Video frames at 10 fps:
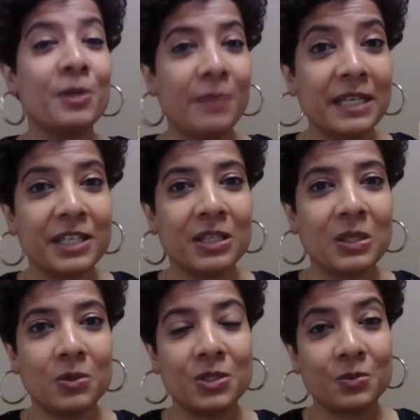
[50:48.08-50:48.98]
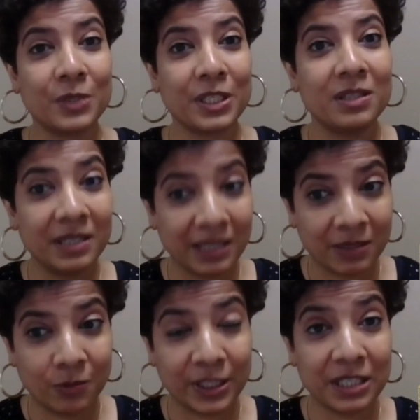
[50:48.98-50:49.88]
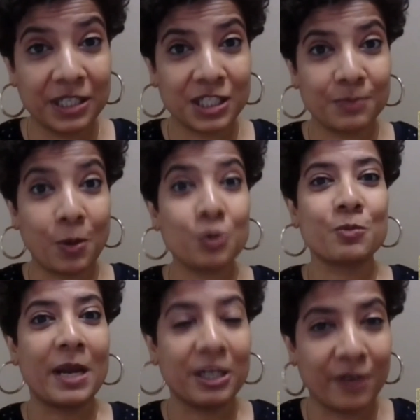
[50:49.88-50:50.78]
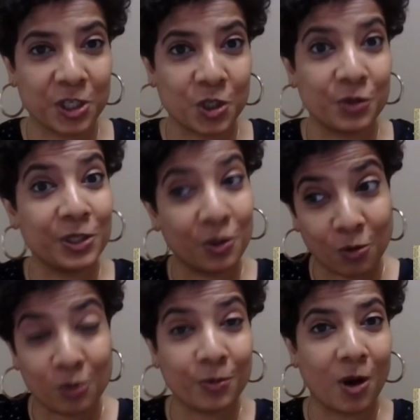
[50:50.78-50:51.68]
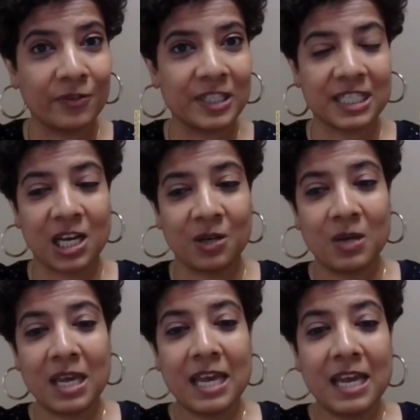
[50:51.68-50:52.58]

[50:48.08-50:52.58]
implementing those within this post-migration in your own province now.